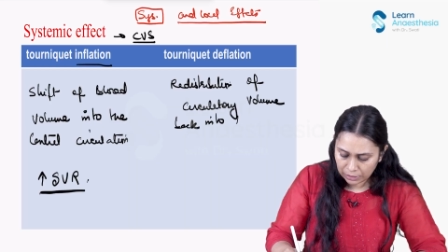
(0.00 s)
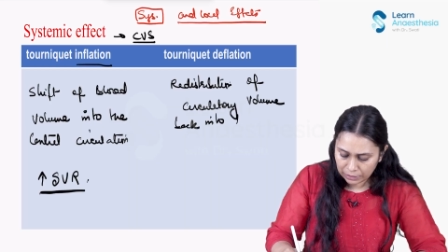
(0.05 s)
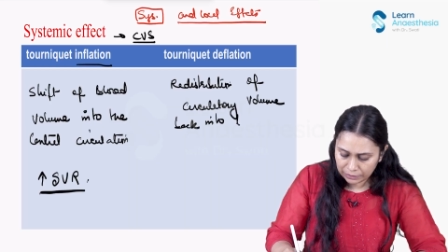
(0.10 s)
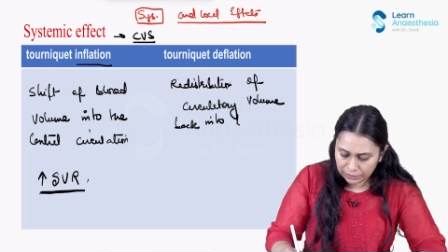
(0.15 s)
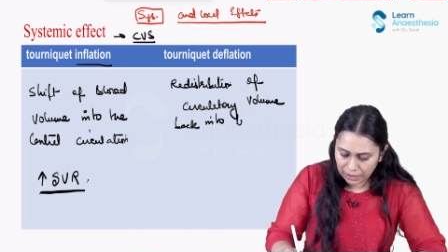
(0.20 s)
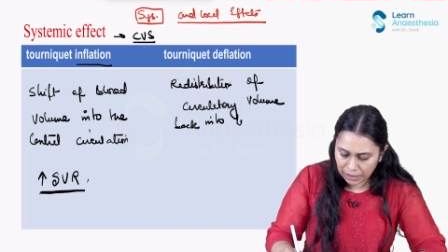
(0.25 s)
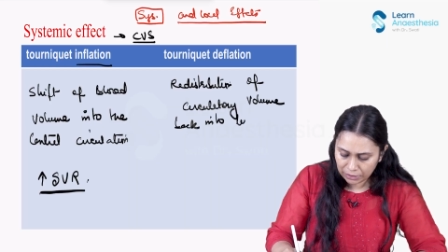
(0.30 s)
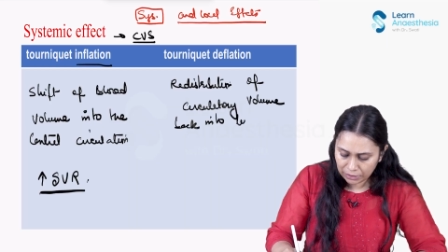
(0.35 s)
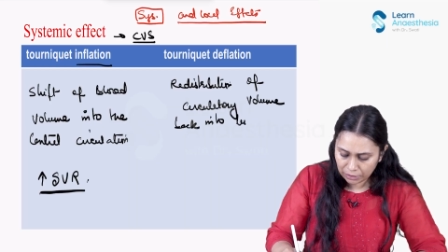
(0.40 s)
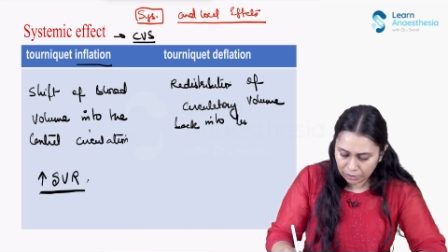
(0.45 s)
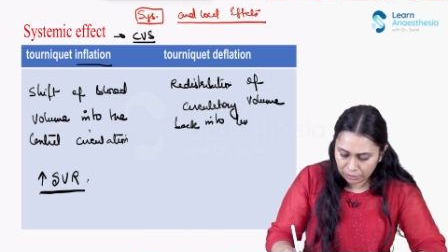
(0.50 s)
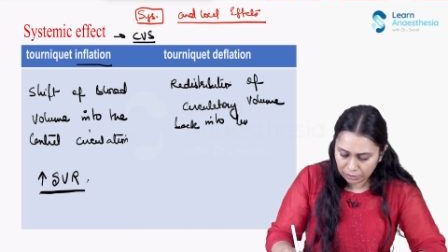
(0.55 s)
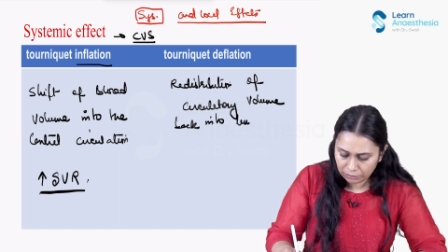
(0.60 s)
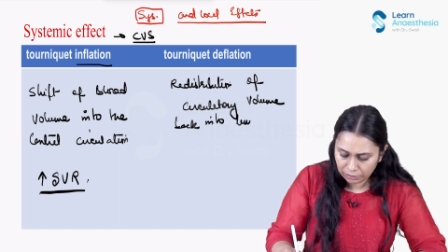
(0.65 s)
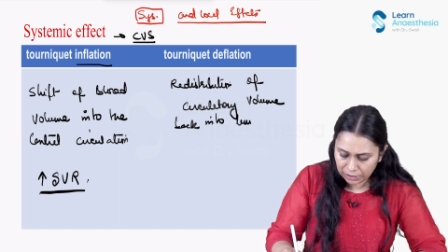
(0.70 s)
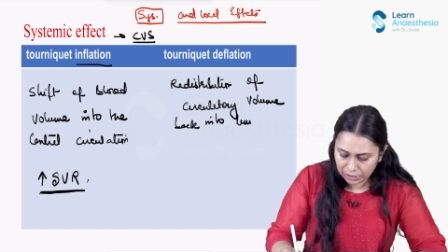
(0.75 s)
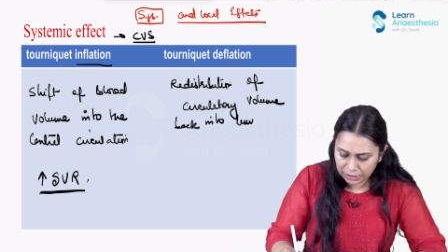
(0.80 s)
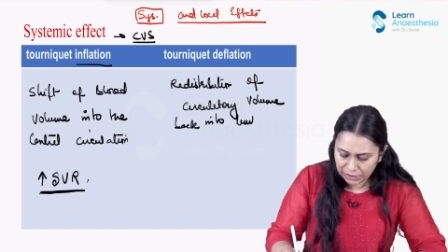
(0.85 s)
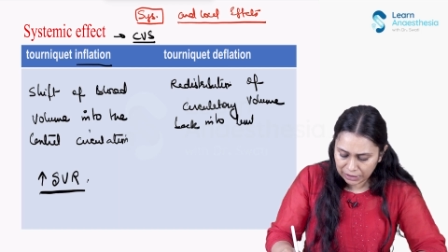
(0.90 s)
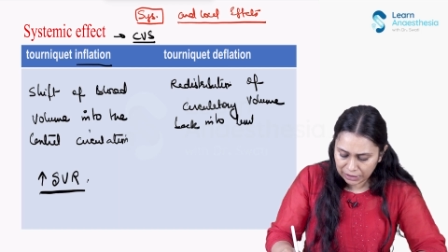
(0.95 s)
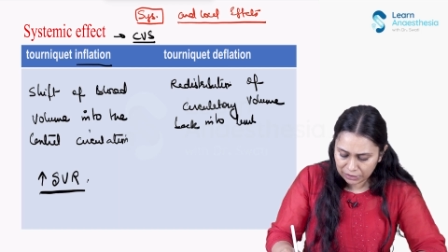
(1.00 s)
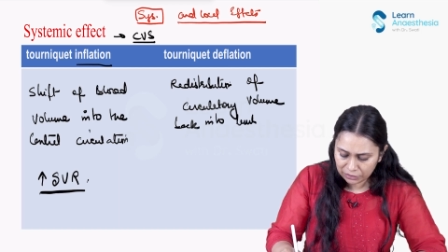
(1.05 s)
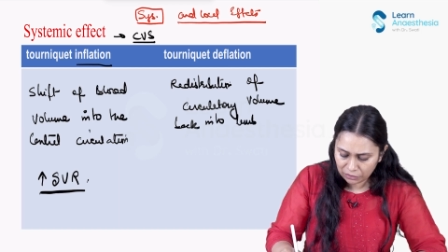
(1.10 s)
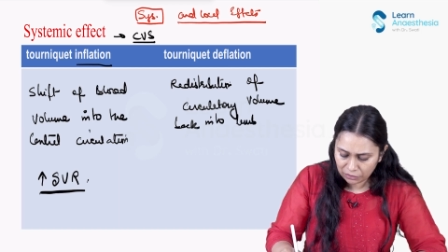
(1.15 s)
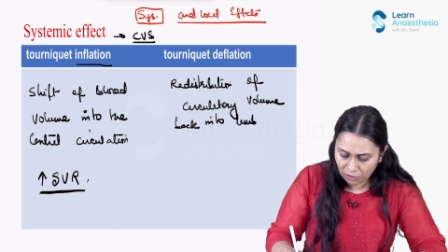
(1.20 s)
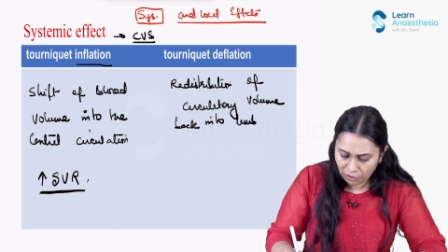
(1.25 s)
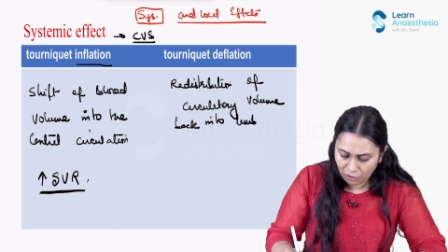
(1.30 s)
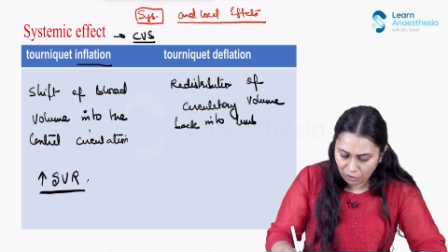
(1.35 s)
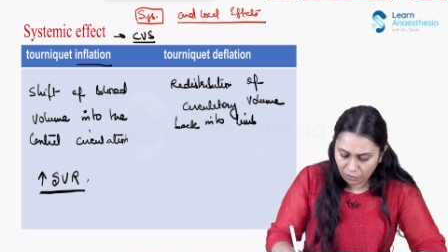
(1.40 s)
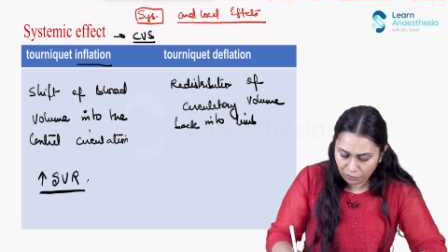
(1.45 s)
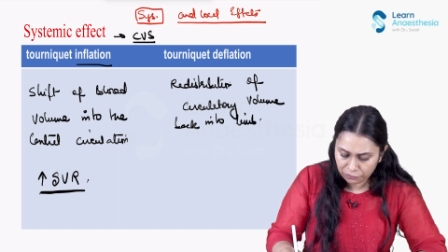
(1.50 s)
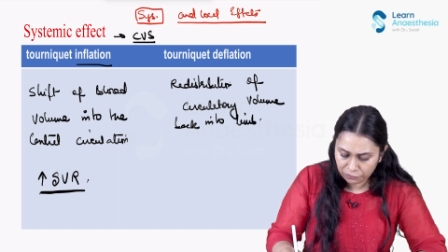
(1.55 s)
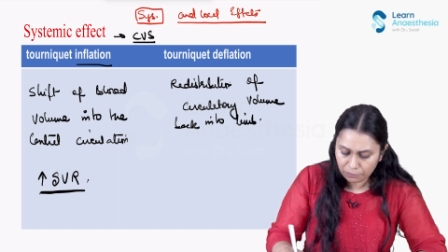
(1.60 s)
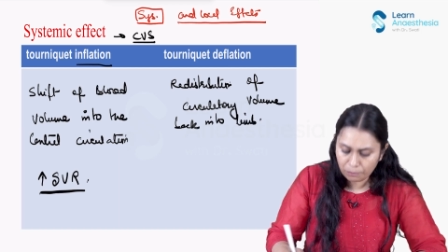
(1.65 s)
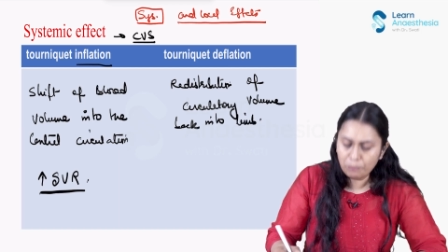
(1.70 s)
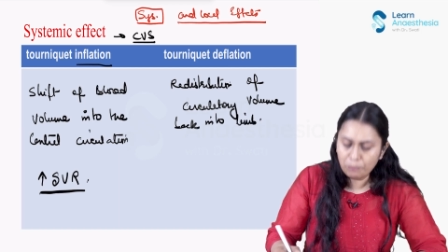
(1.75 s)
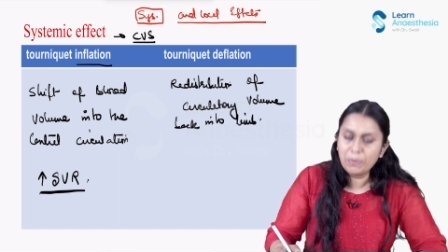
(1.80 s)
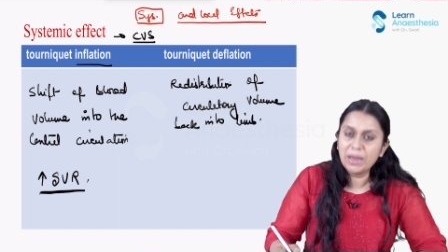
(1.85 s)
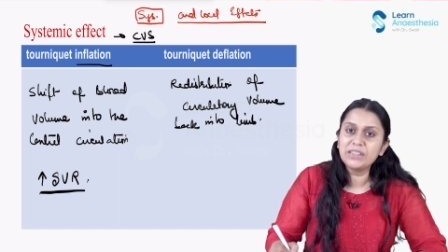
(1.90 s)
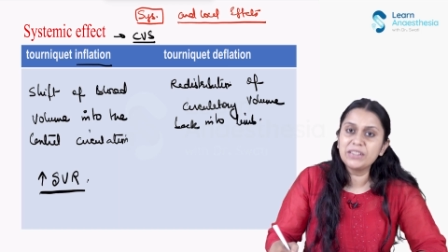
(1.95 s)
then release of
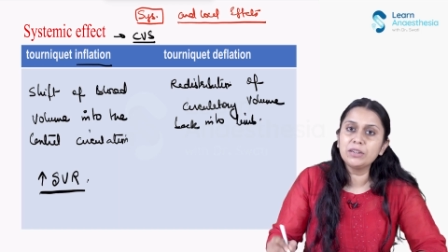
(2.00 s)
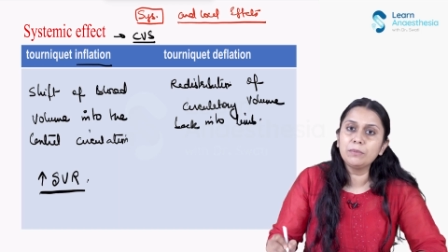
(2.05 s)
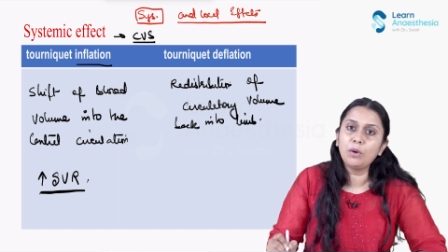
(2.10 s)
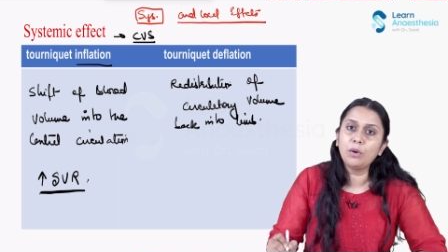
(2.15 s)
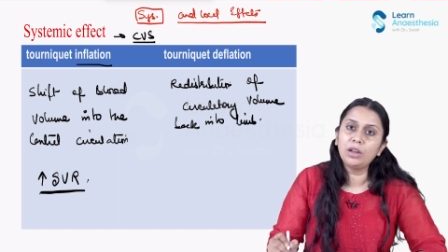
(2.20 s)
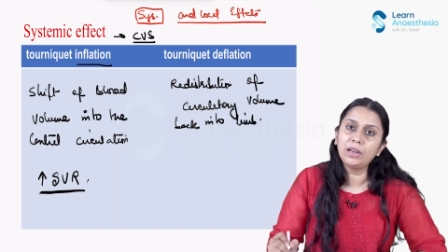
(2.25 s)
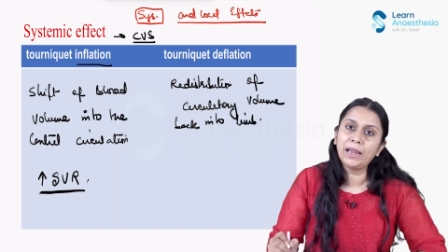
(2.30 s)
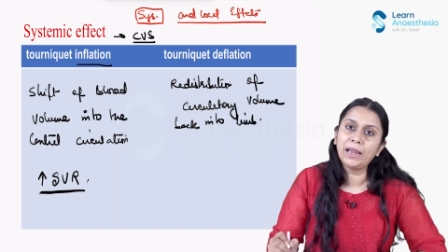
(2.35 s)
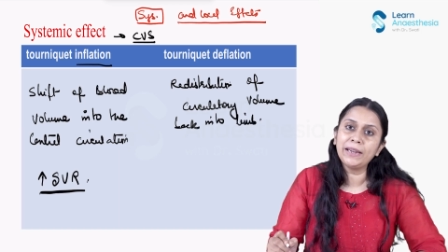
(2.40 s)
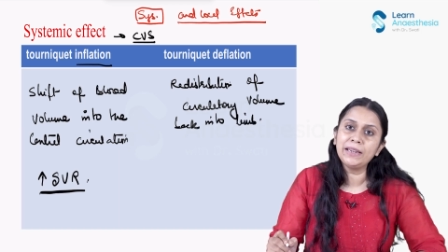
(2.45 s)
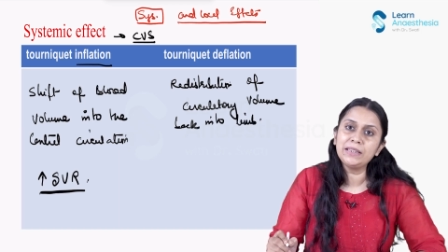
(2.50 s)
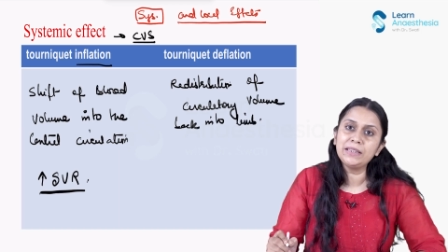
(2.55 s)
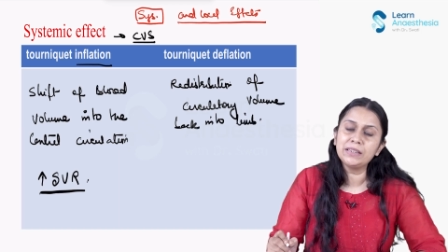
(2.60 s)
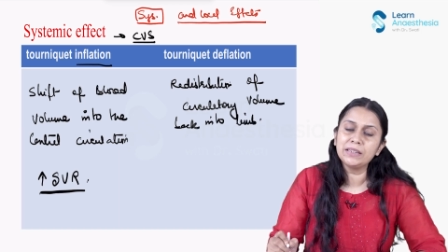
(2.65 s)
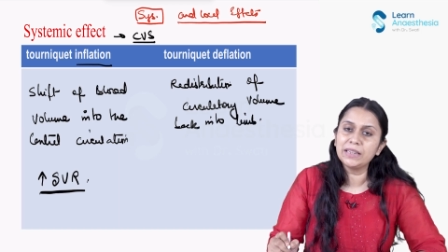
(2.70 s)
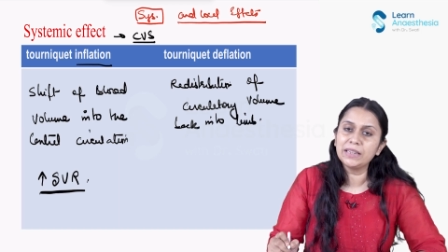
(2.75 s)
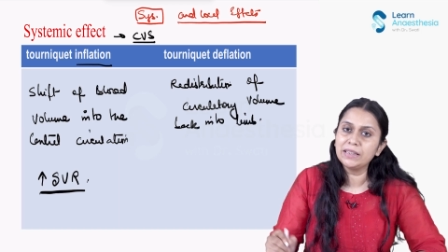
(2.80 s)
metabolite